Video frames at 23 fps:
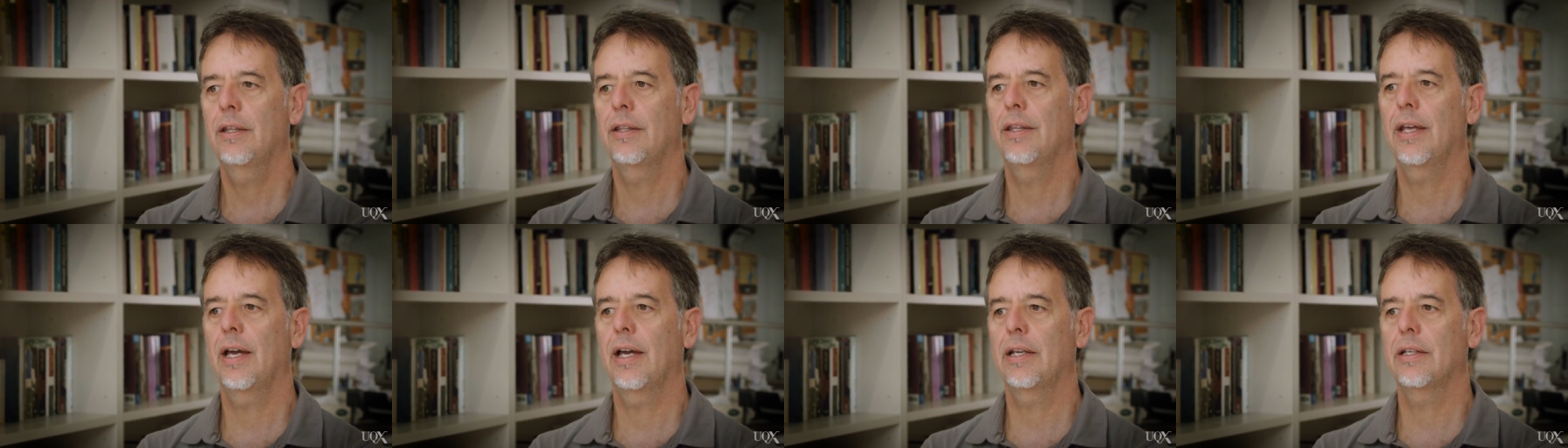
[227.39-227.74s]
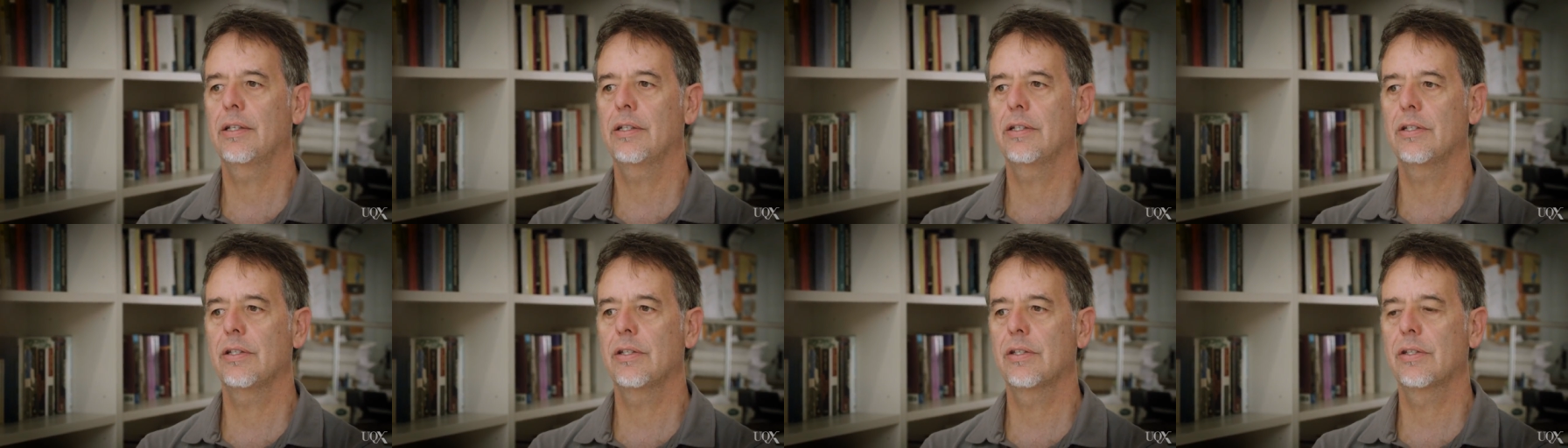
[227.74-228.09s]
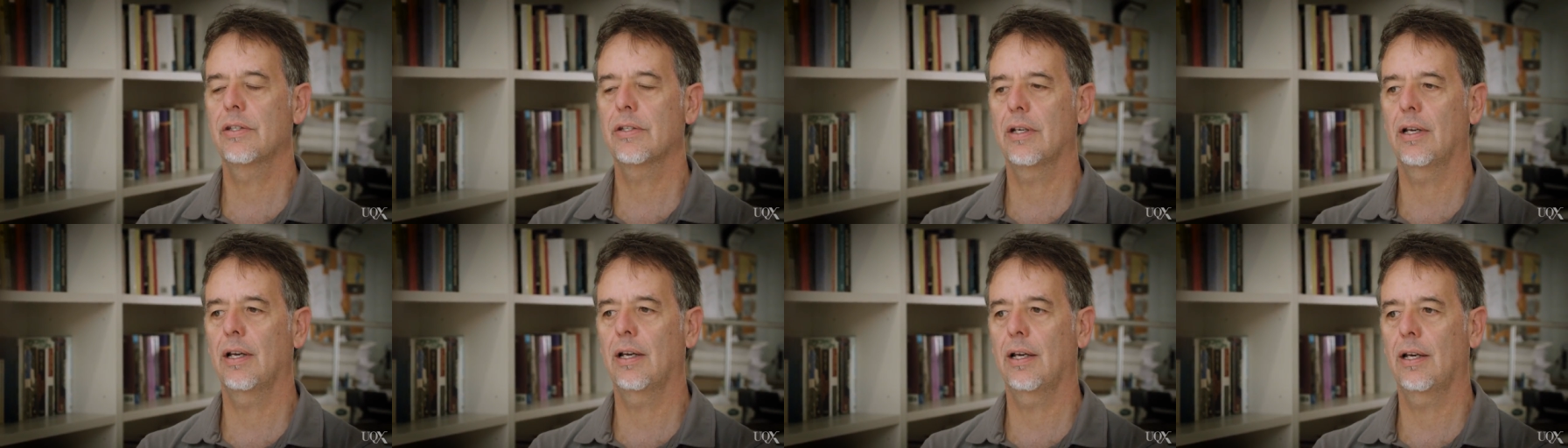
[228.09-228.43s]
that
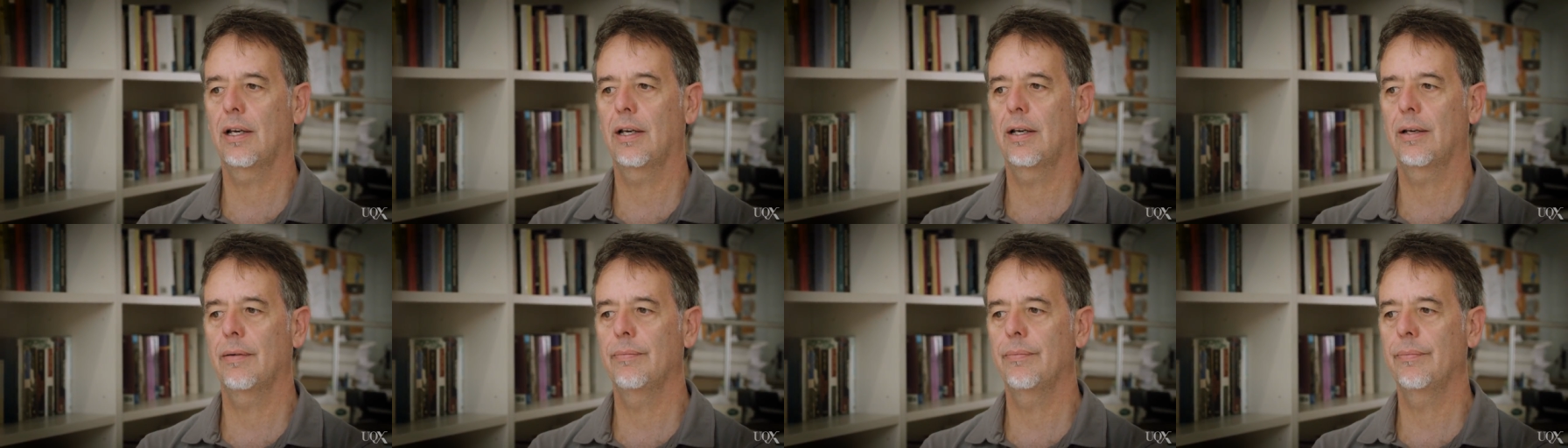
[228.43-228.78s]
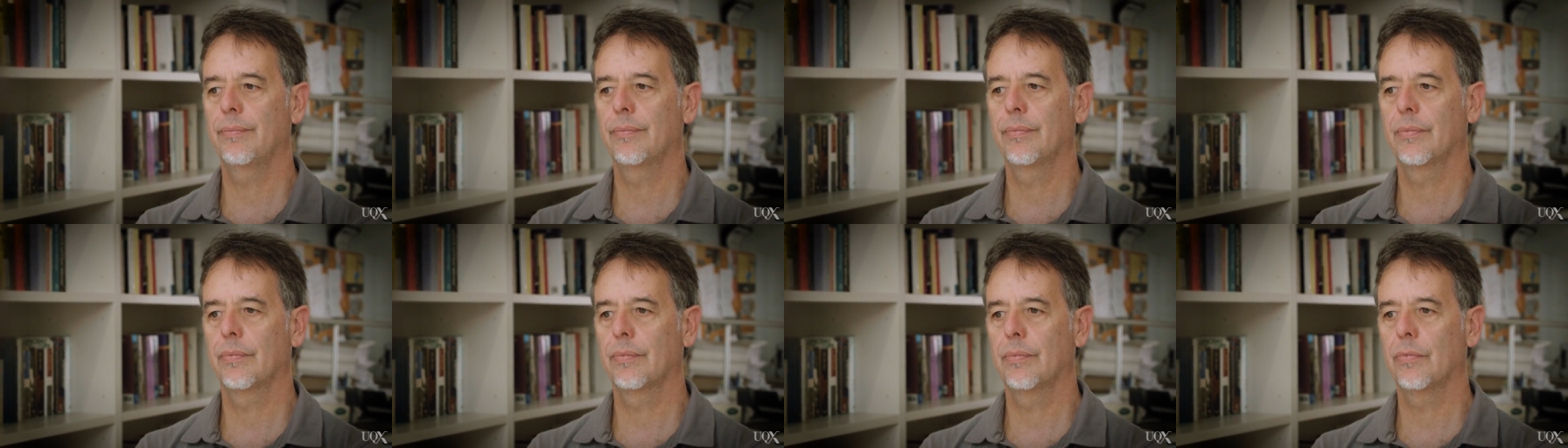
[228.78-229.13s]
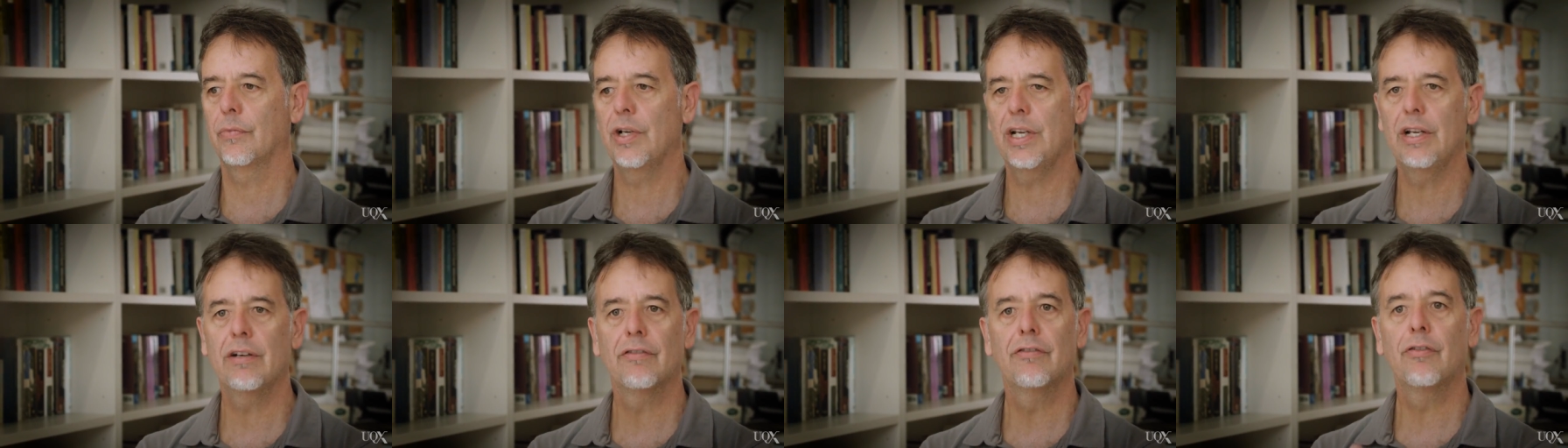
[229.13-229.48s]
is um,
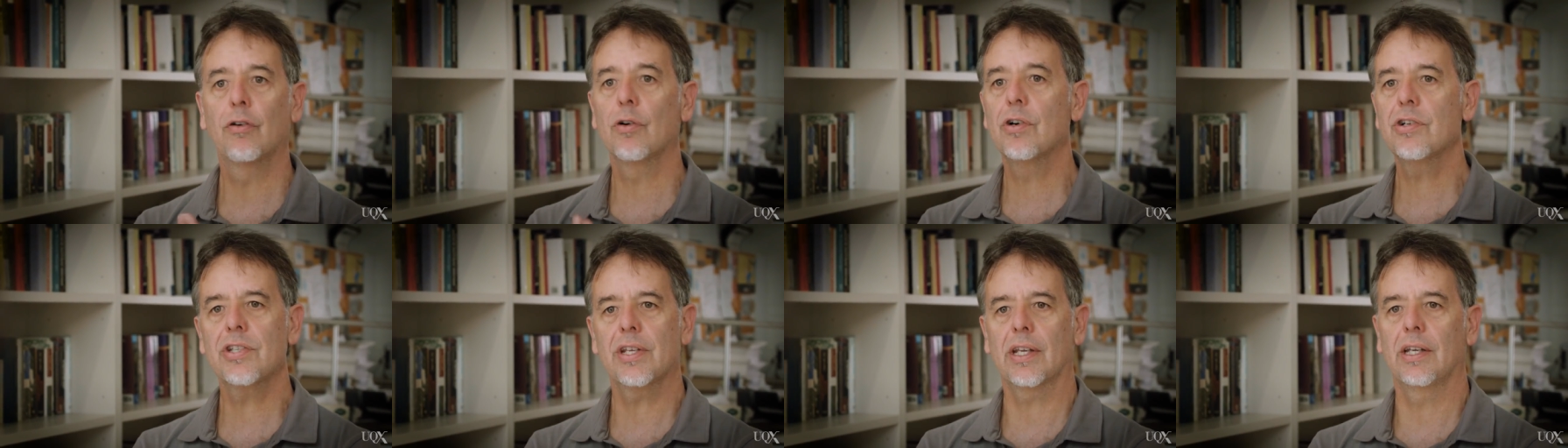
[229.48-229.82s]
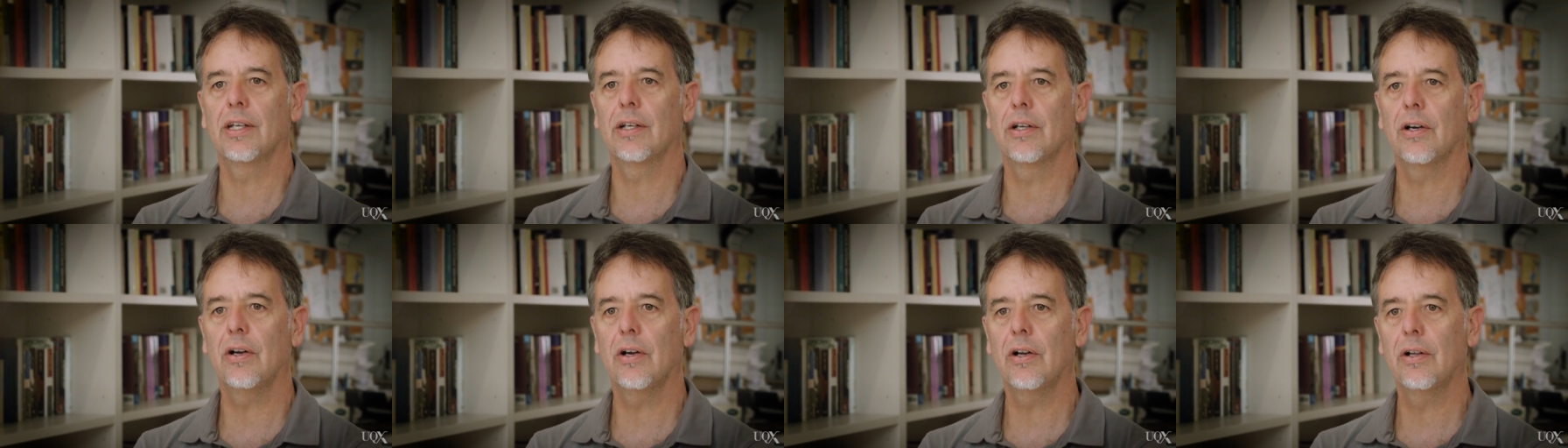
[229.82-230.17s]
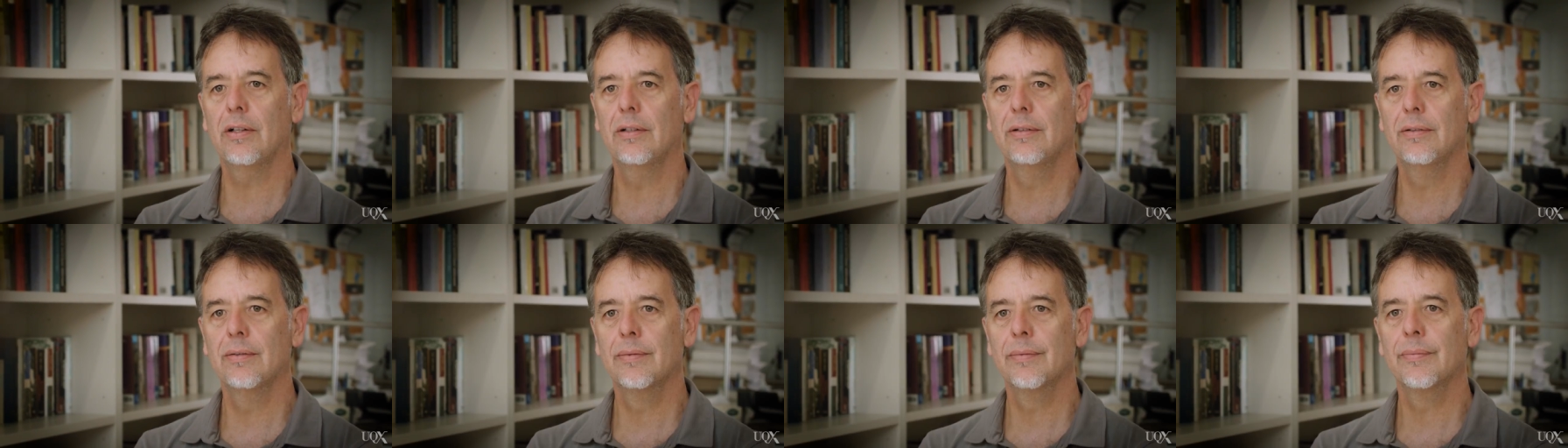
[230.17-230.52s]
reinforcing it all.